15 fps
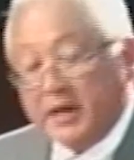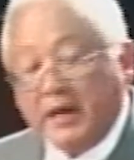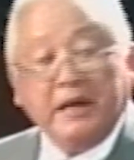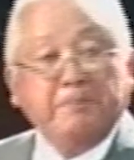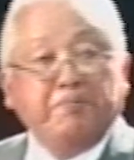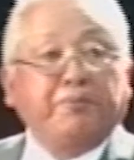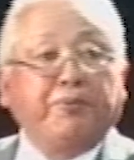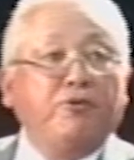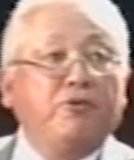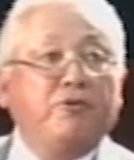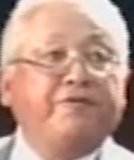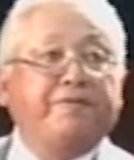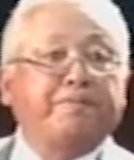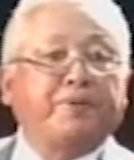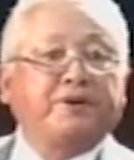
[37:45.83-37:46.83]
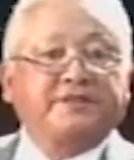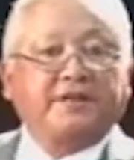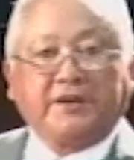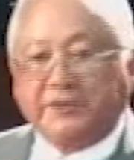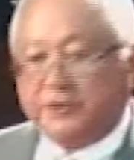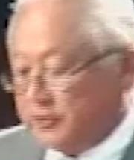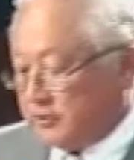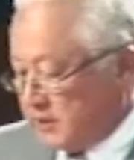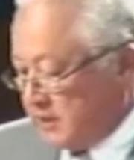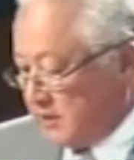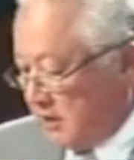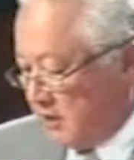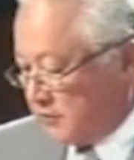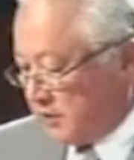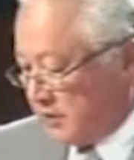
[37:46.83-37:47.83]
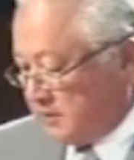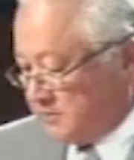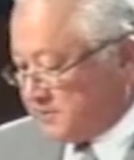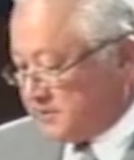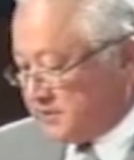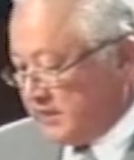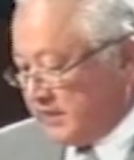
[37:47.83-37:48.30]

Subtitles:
improved prosecutorial outcomes